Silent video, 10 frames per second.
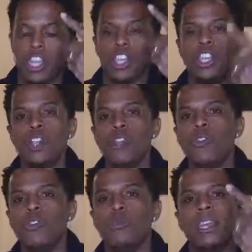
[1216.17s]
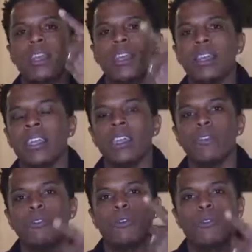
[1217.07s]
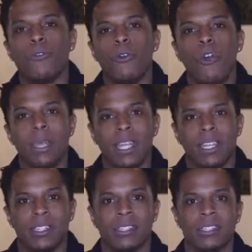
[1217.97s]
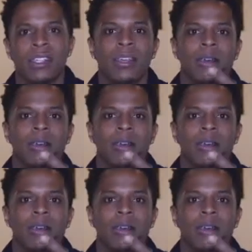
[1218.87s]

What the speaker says: You've been looking for formulas,